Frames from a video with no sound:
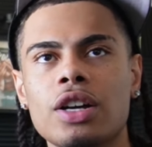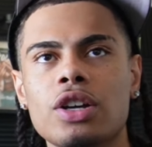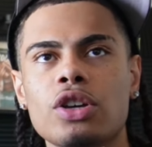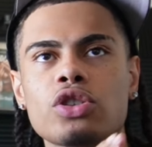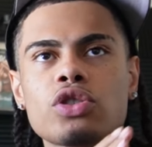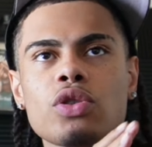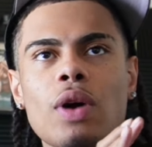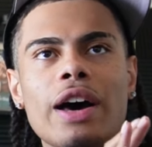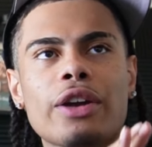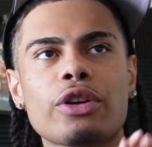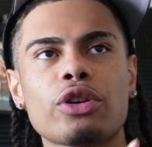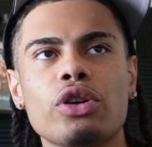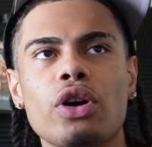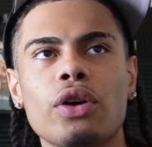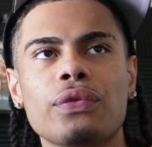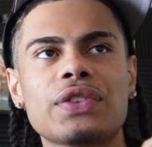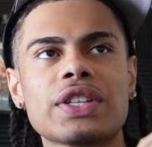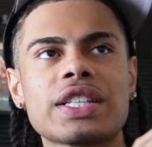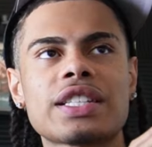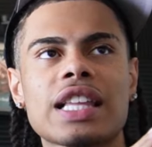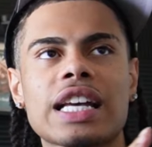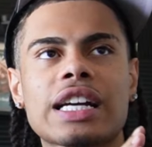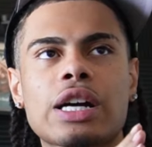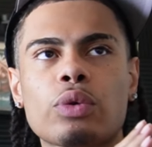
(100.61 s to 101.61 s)
So I don't know if
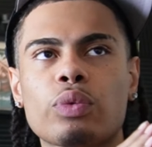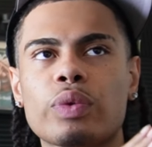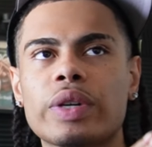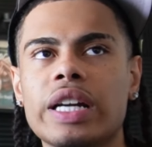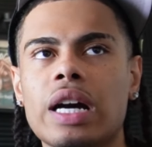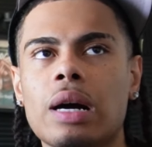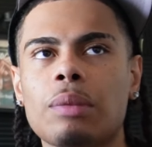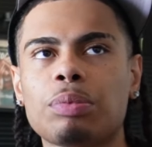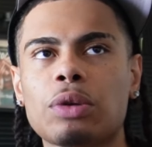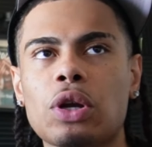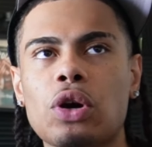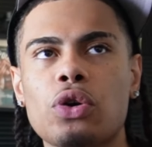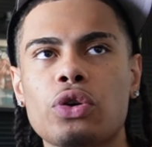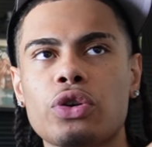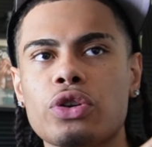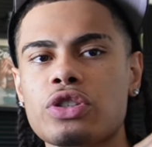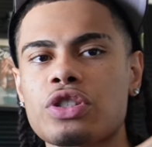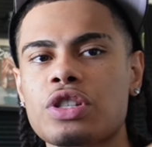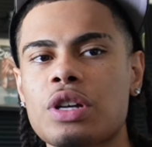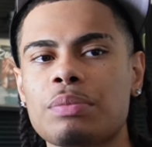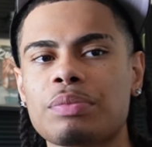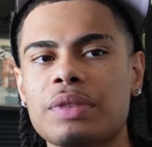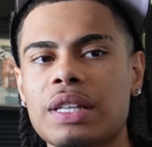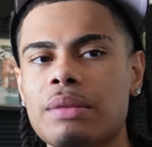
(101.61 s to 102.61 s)
it's like a re-upload or
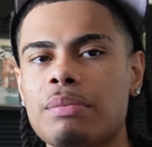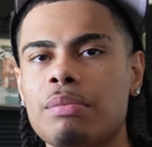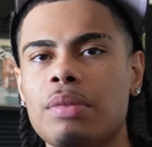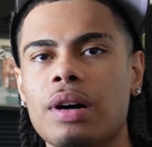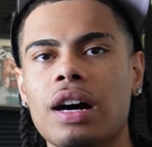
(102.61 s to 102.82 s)
something,